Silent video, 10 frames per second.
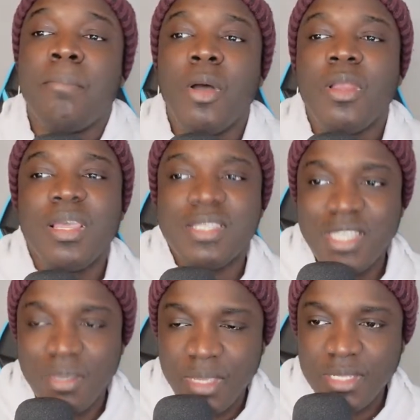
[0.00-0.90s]
Butler's
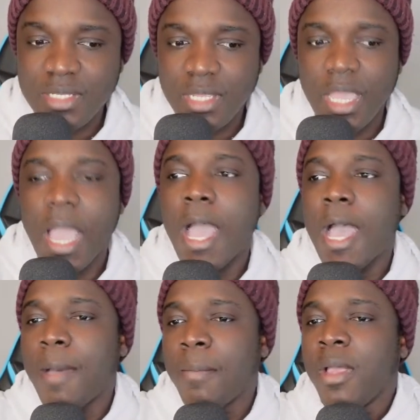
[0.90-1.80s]
statement,
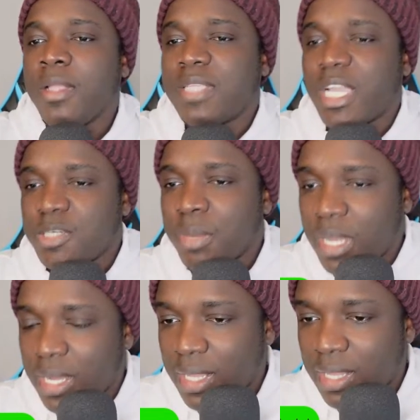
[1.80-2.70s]
Taj
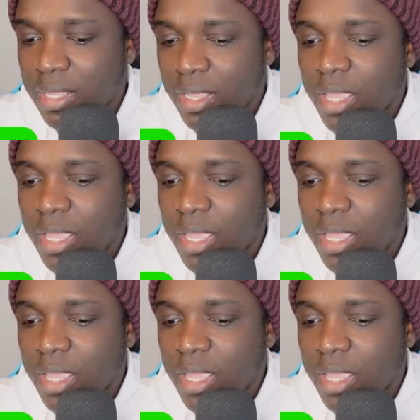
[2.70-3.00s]
Mahal,